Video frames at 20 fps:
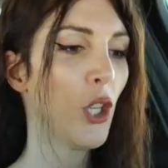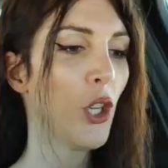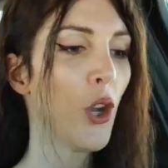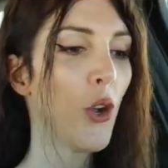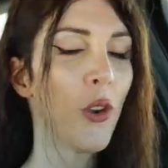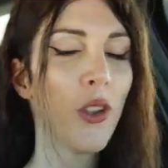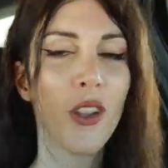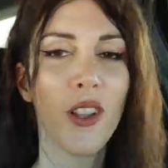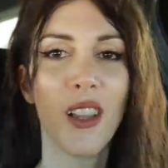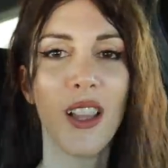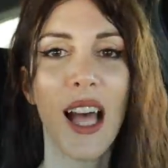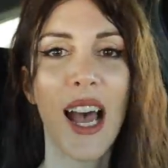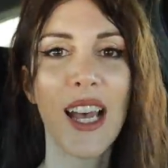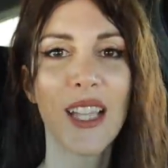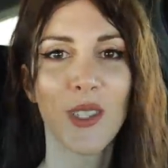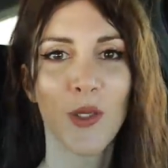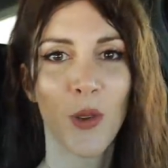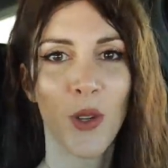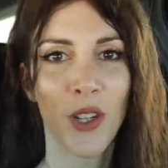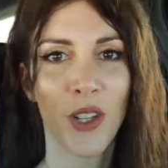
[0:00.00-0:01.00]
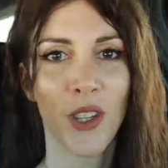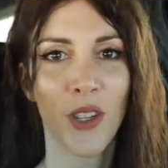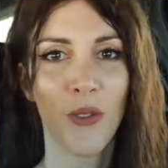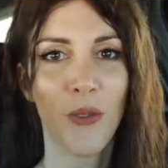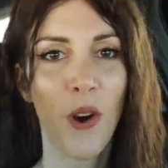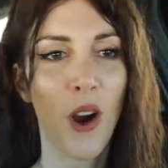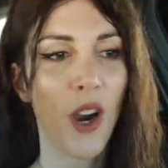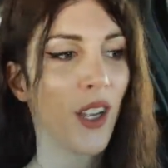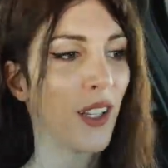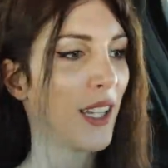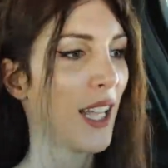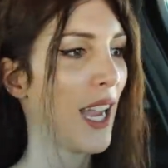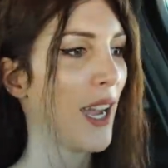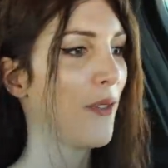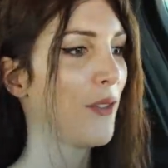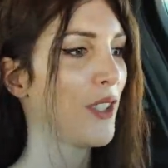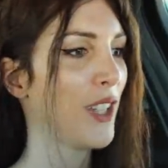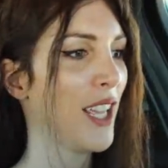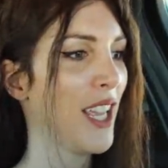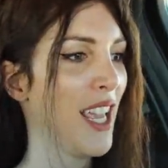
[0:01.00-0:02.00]
You go to the last one on the far
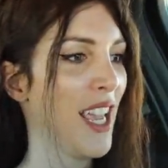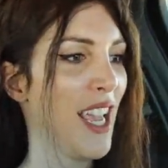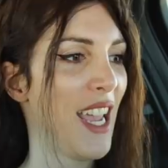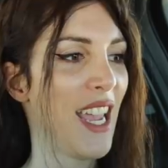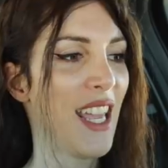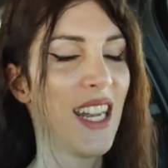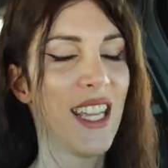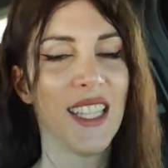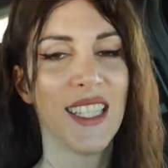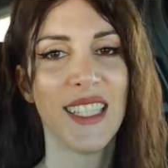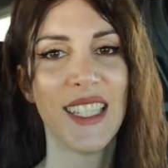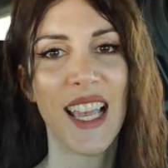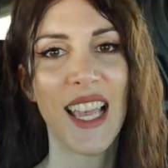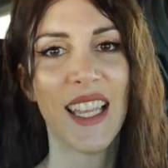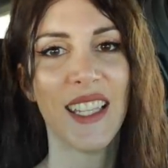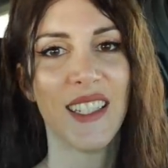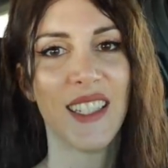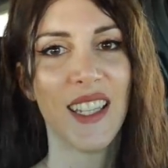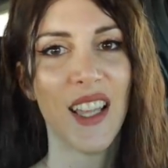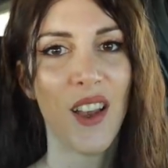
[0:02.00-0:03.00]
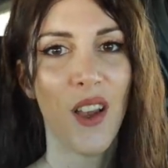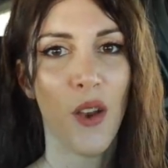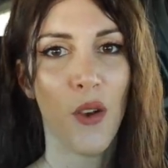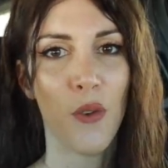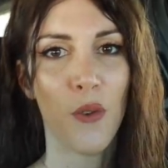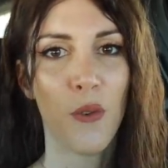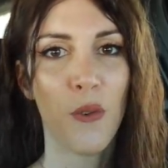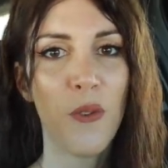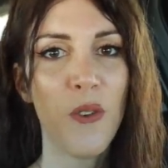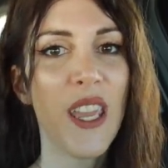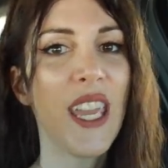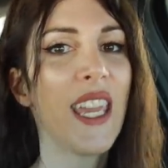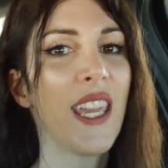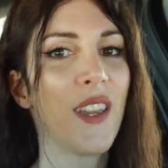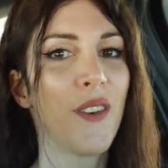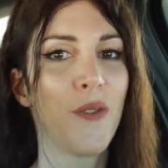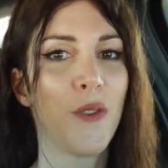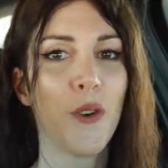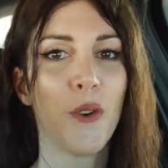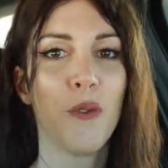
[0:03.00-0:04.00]
left, and it says
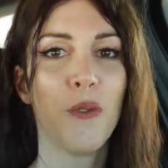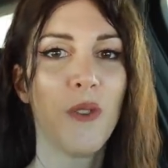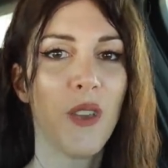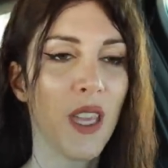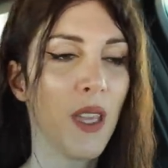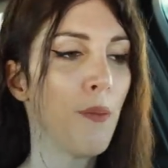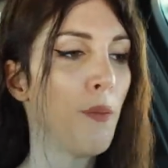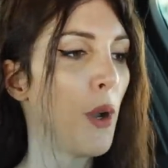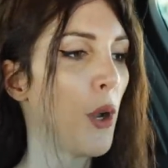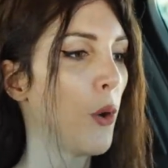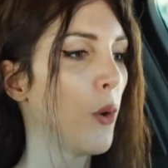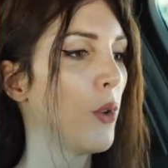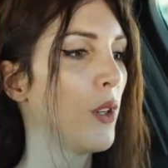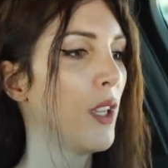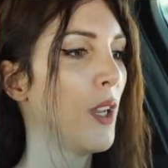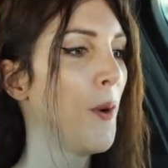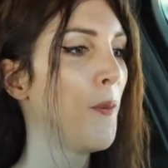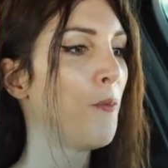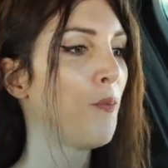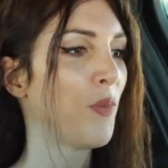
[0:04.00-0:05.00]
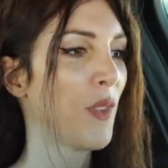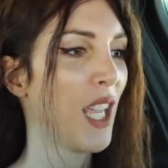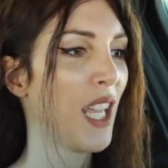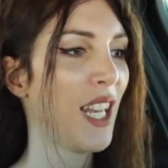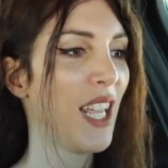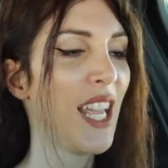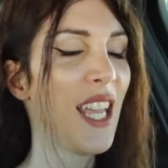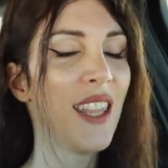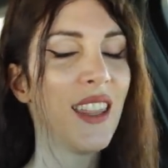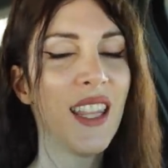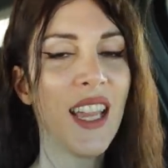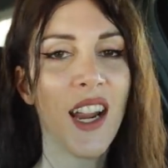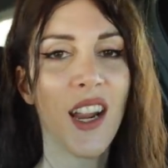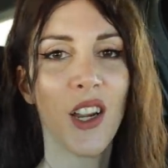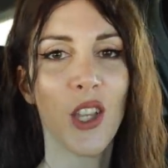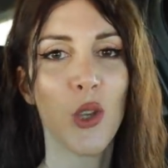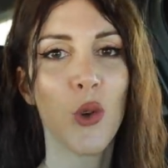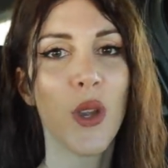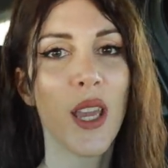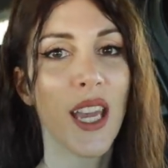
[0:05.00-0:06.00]
V for V mode. And in there,
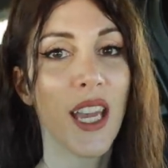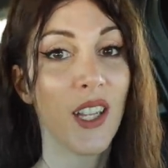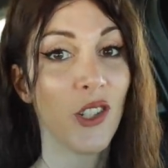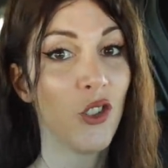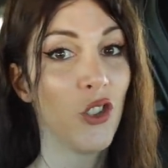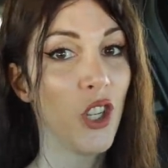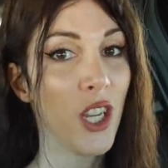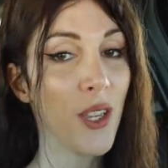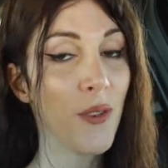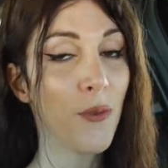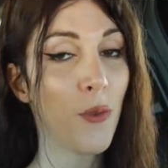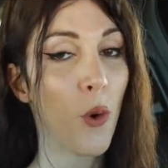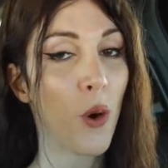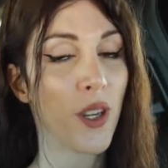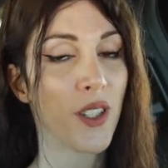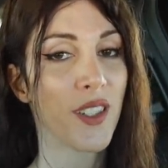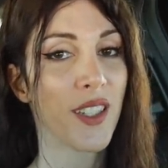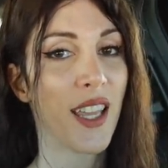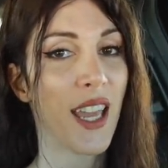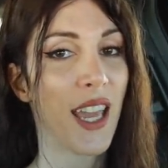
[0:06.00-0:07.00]
you get a G-force